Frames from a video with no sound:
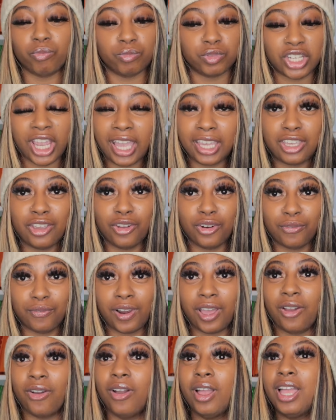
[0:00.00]
Jackie on the
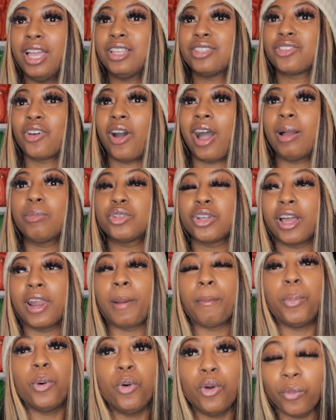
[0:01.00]
floor. So I'm trying
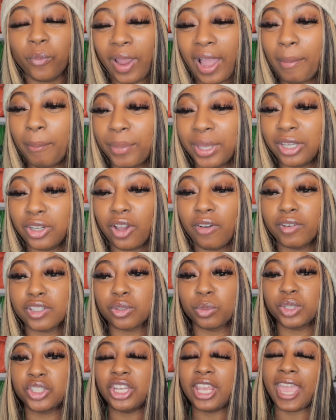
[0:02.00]
to pull around, bend over.
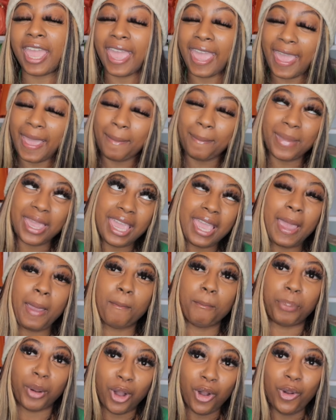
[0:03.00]
So when she hit me,
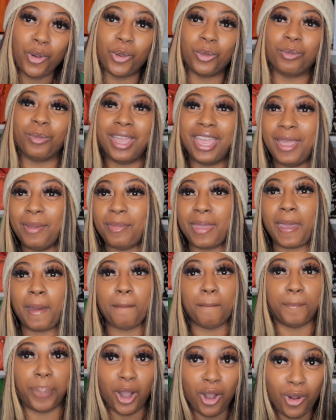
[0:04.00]
boom, hit me,
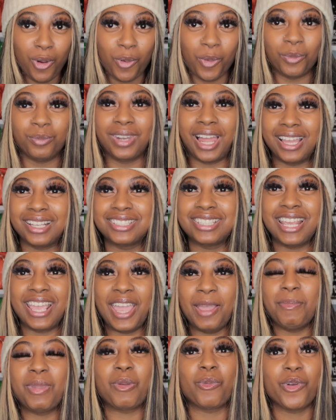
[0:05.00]
boom. Like she
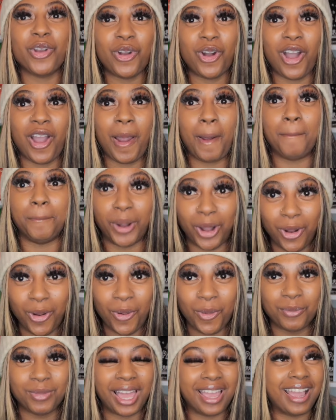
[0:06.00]
hit me real hard,
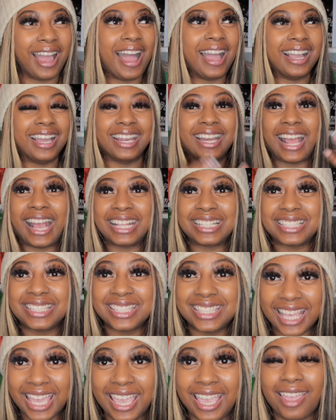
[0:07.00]
boom. Like I could not
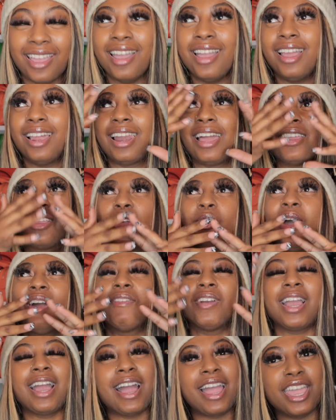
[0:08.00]
see. Like you
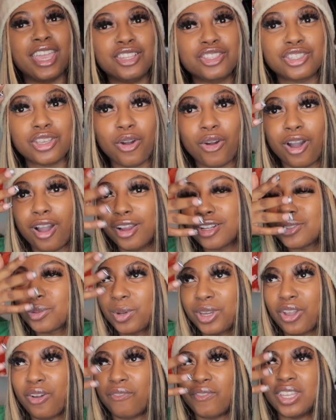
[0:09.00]
ever got hit so hard to
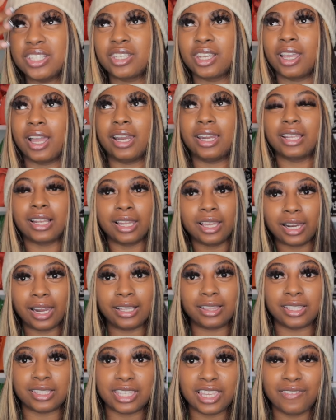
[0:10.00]
where your vision kind of looked
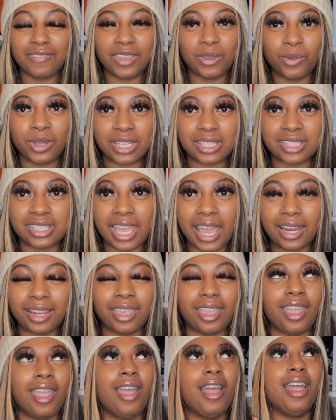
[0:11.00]
like the TV when it's
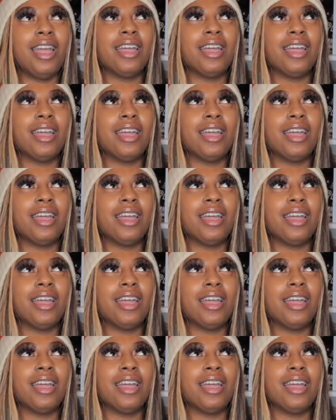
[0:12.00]
staticing?